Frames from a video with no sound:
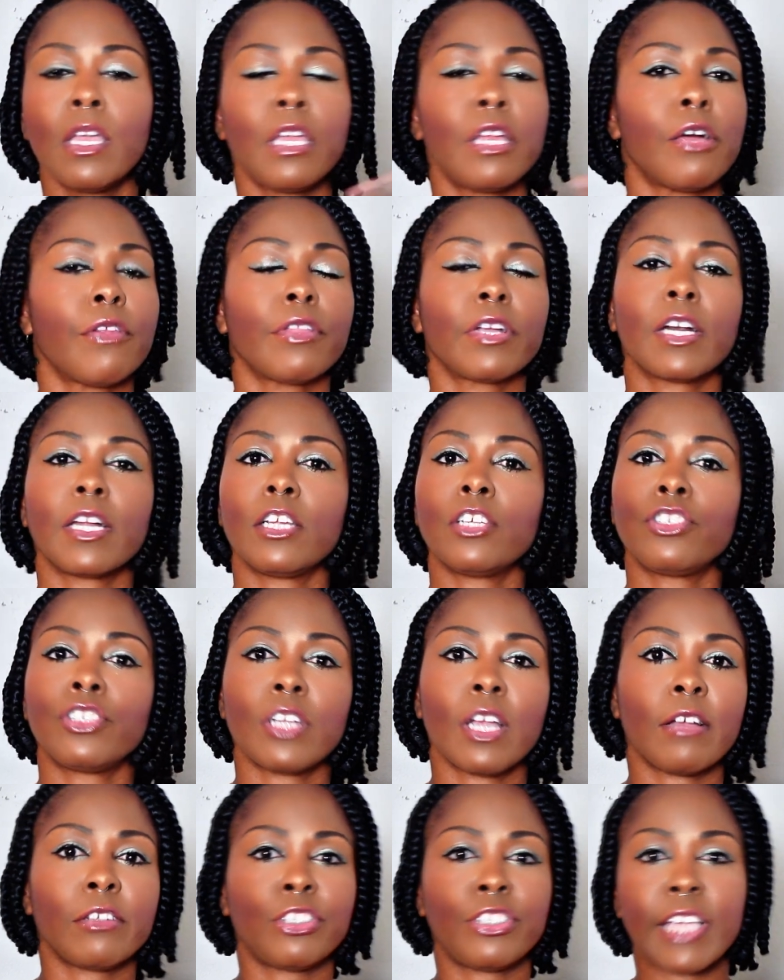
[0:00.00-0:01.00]
They're going to
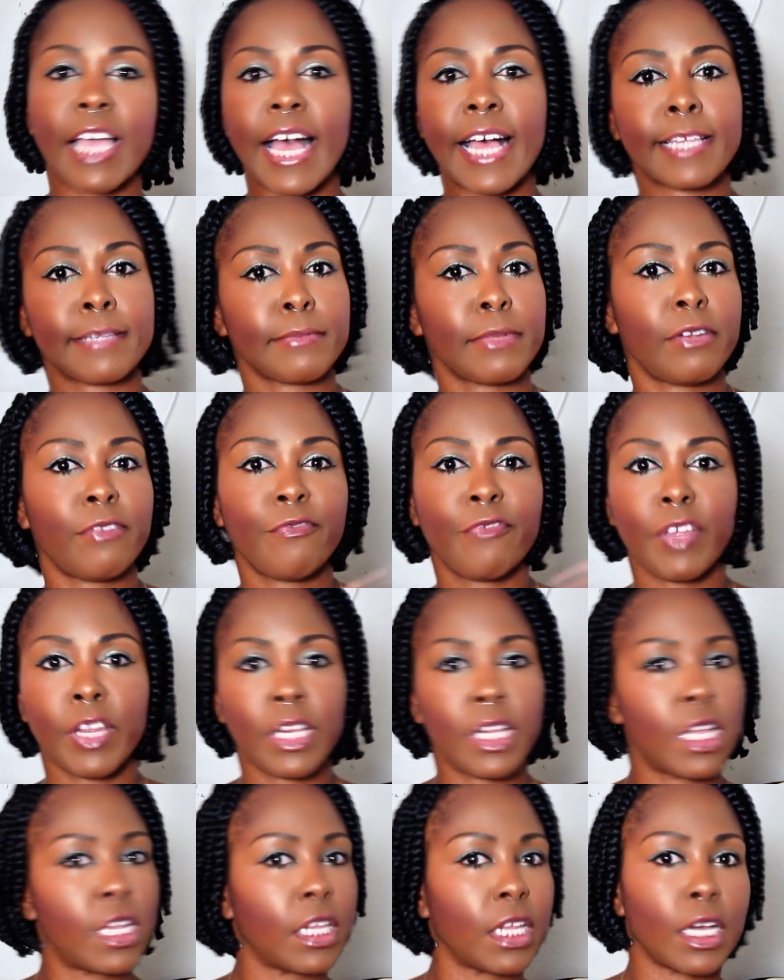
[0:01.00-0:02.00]
share jasmine,
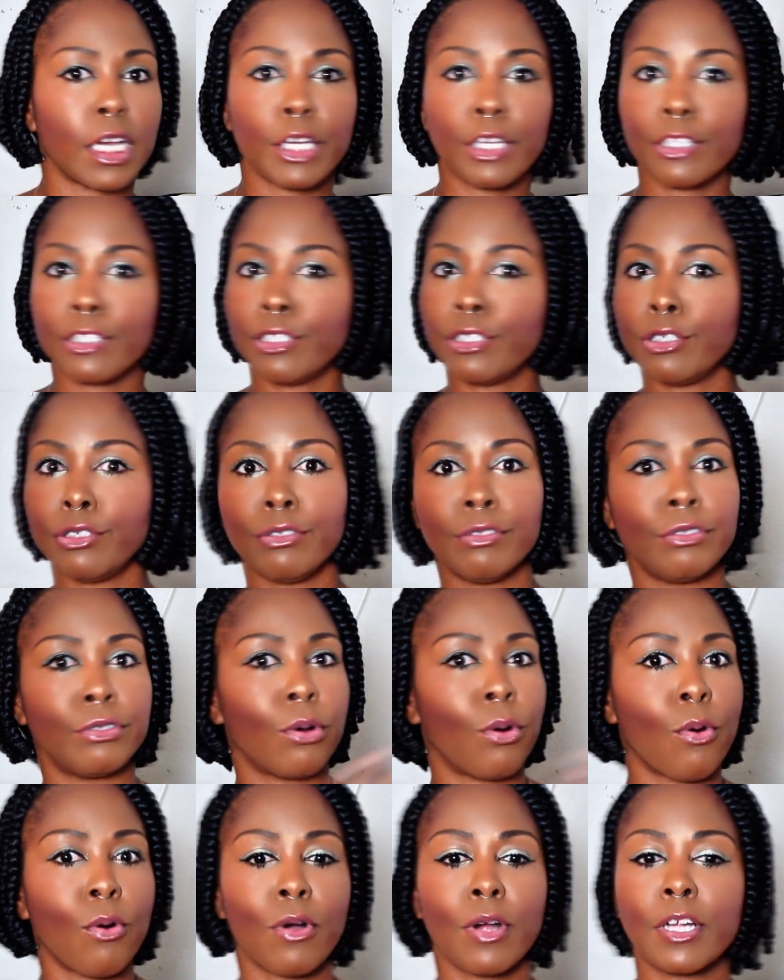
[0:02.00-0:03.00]
vanilla, oud,
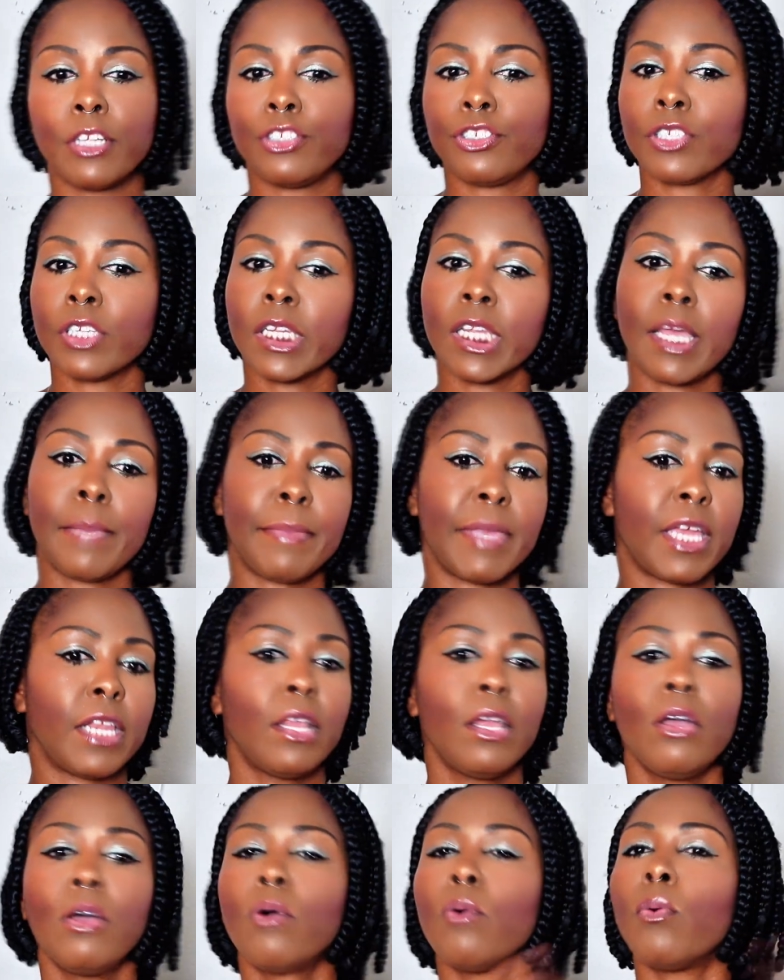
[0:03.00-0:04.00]
orange, lemon,
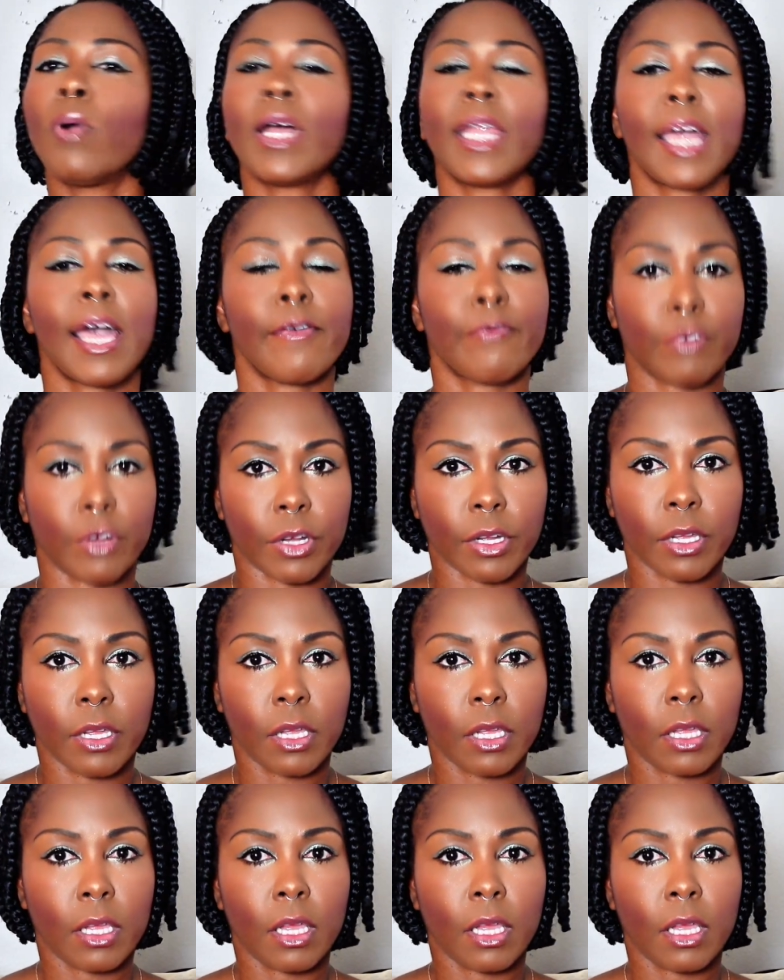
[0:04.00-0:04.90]
whatever.